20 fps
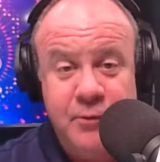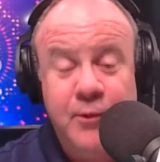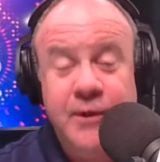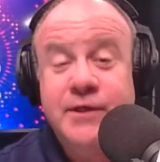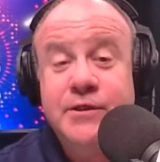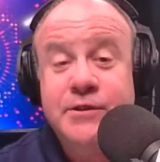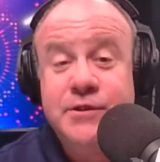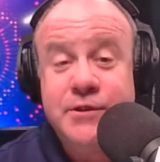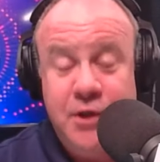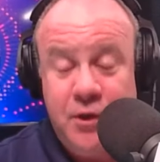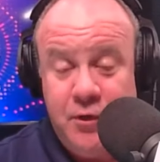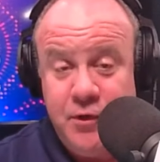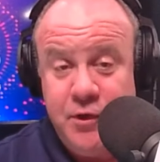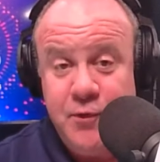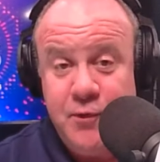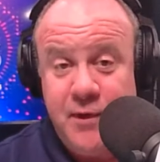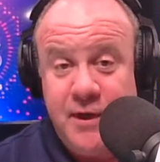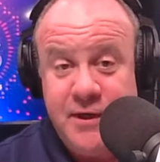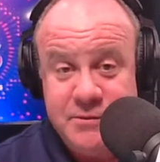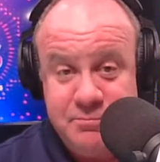We just know
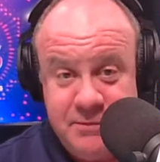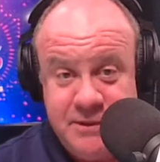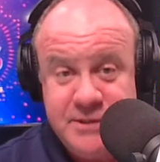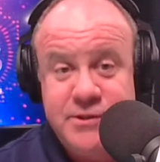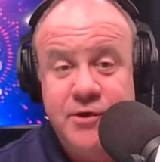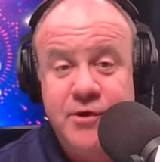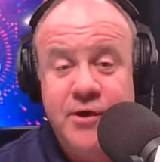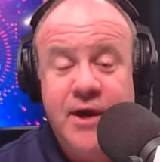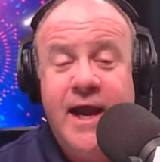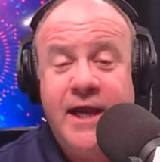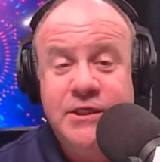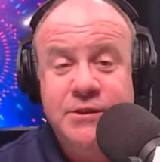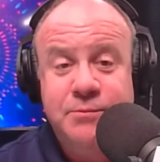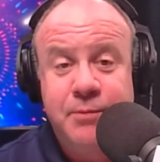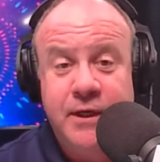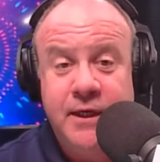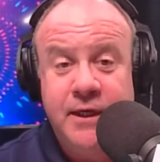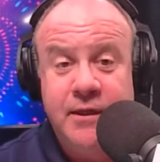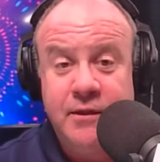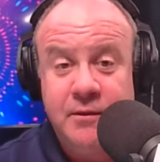you as Mr.
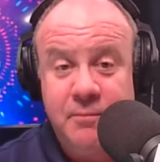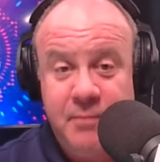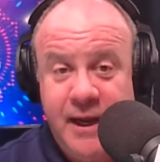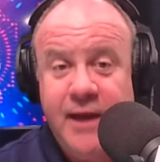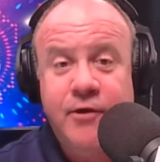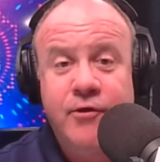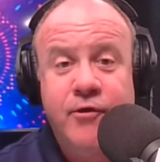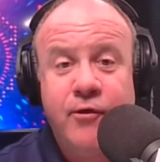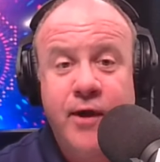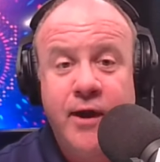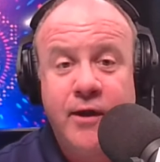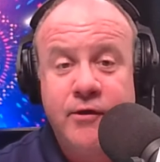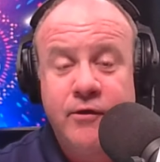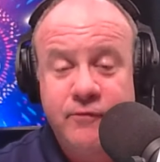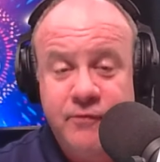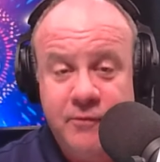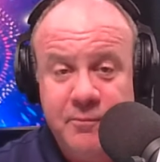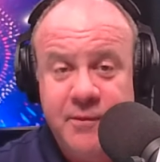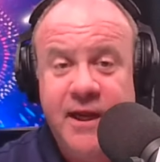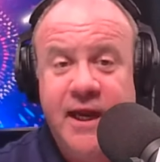Ashby, the band director
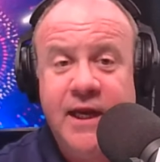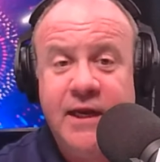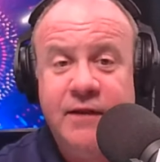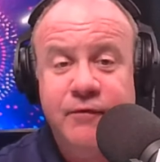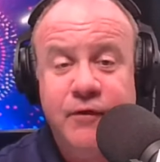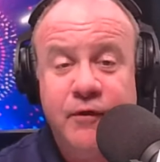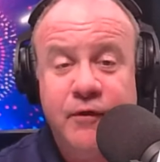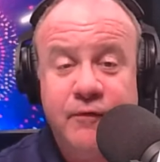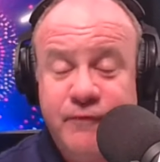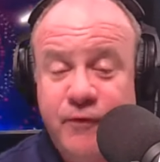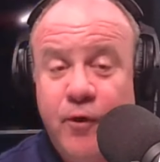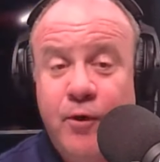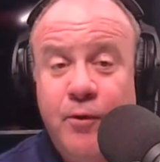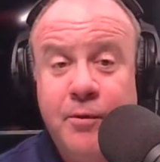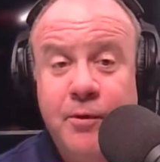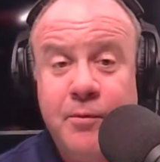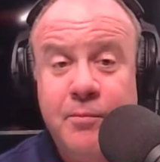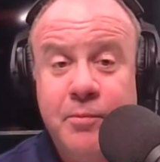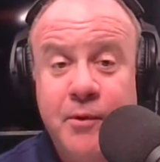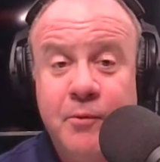from Caneyville
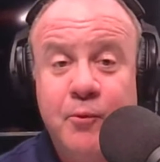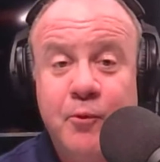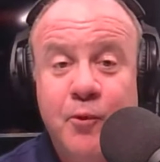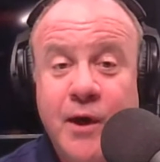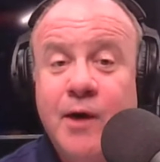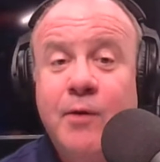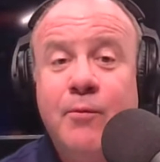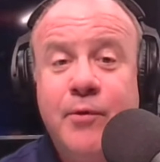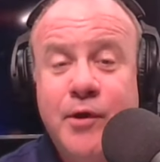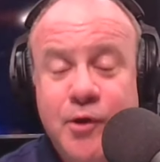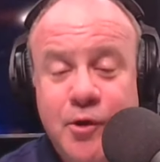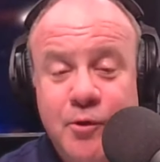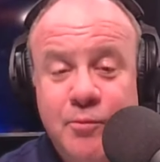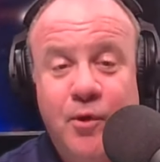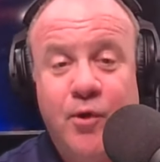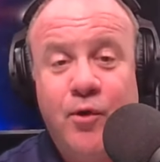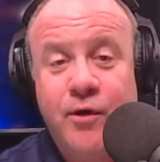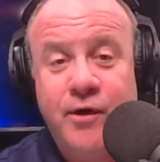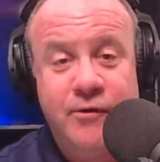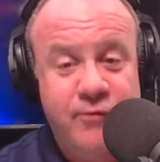forward, but where were you
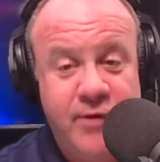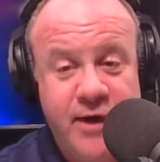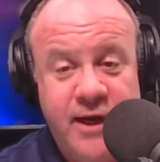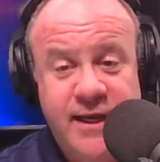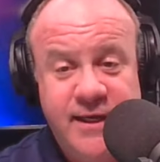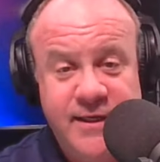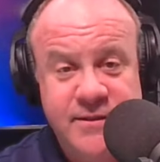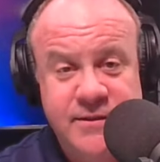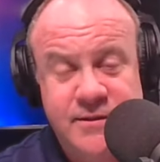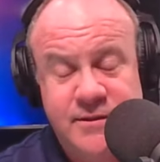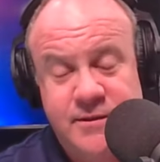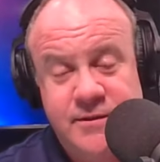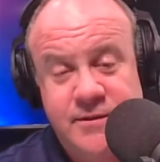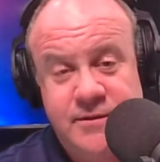born and raised?